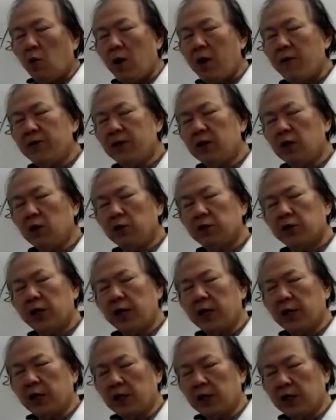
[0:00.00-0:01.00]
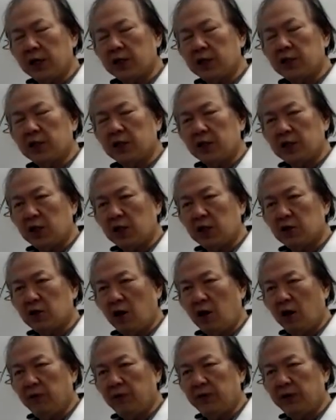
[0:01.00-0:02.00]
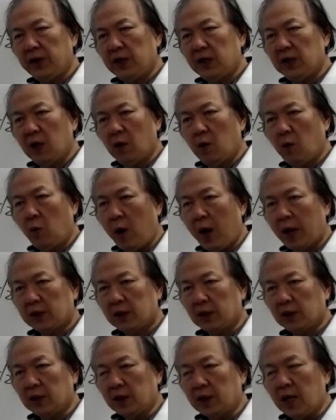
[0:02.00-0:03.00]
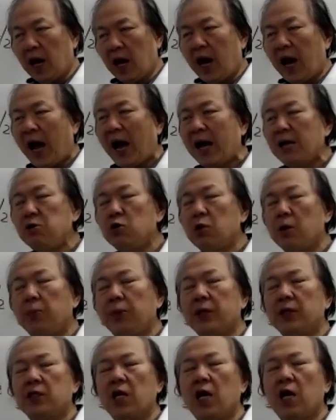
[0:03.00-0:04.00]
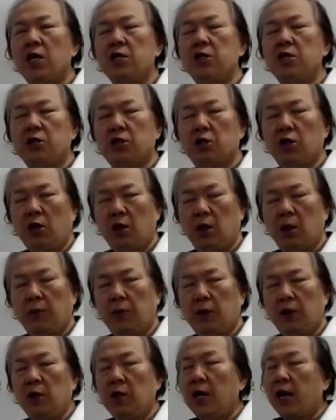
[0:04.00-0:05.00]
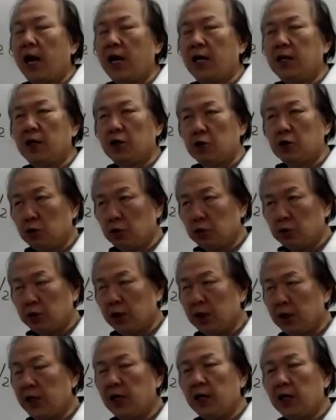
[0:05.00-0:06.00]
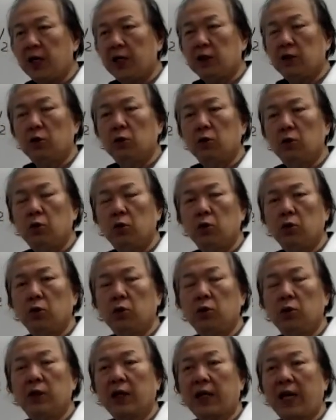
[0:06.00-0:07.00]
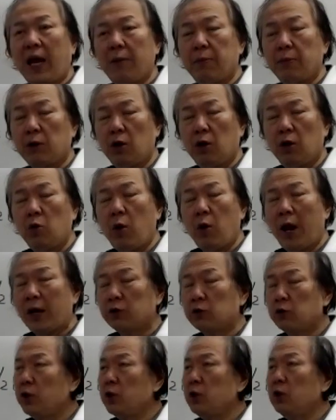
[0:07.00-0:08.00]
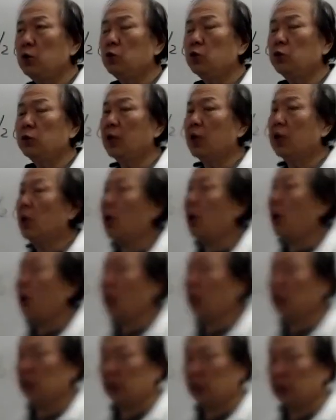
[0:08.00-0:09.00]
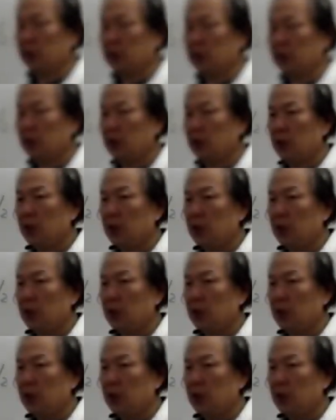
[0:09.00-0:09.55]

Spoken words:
When those things dissolve in the water, 100% soluble, and usually they don't do the chemical reaction to the others.